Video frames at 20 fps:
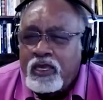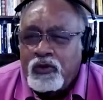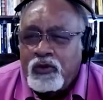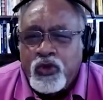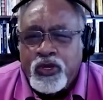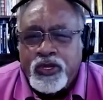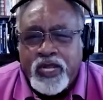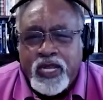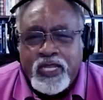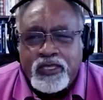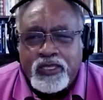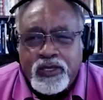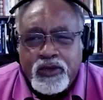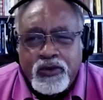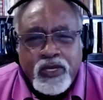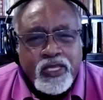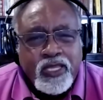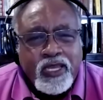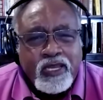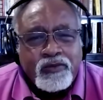We're not
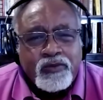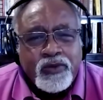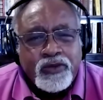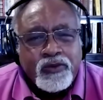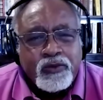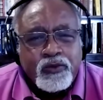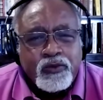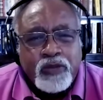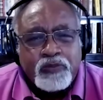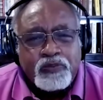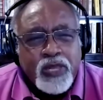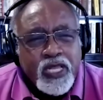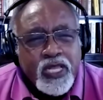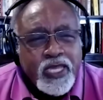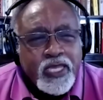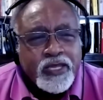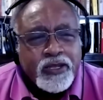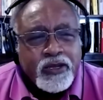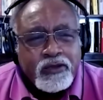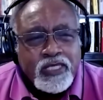doing that. We're
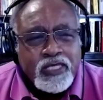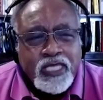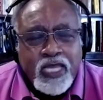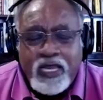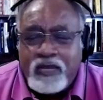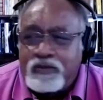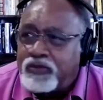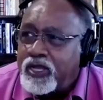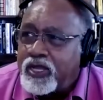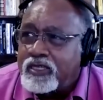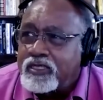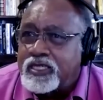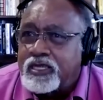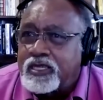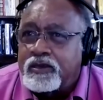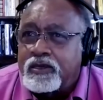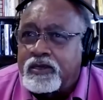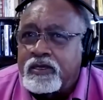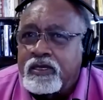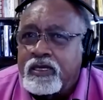playing in our sandbox
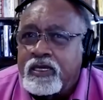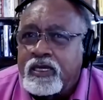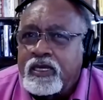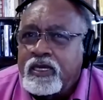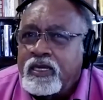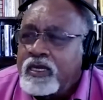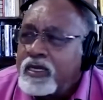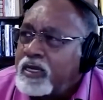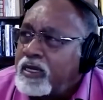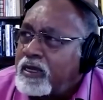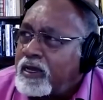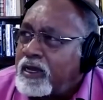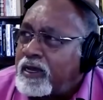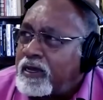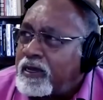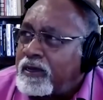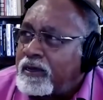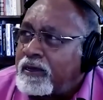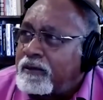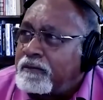here.
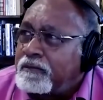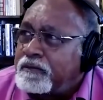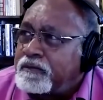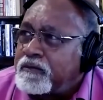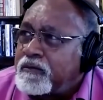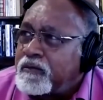I